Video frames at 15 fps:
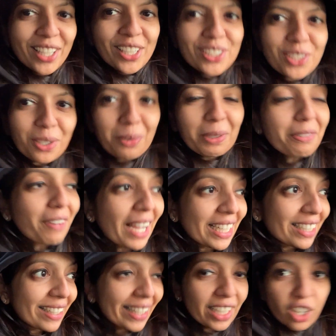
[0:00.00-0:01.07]
So we
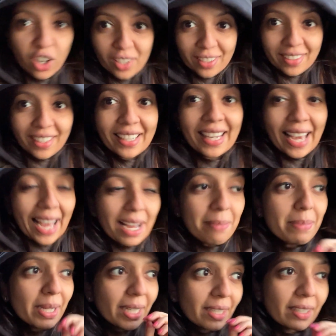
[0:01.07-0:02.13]
finally got in a cab.
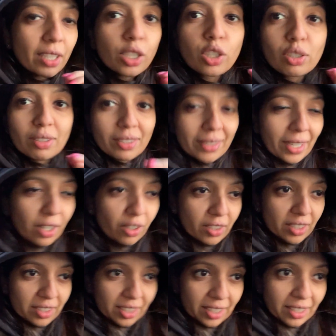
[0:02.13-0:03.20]
Couldn't get on a
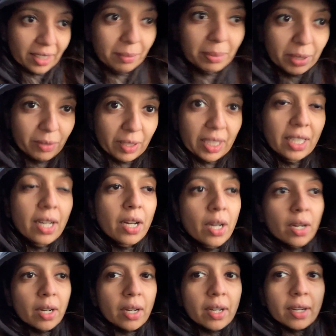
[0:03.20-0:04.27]
DD, but we
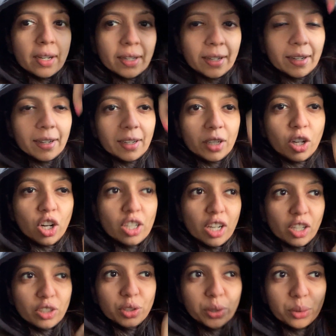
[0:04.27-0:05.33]
got
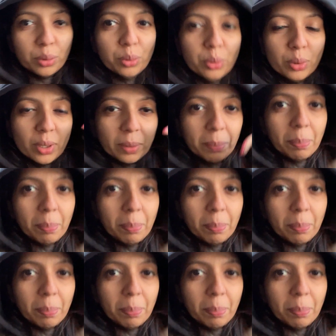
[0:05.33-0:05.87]
onto the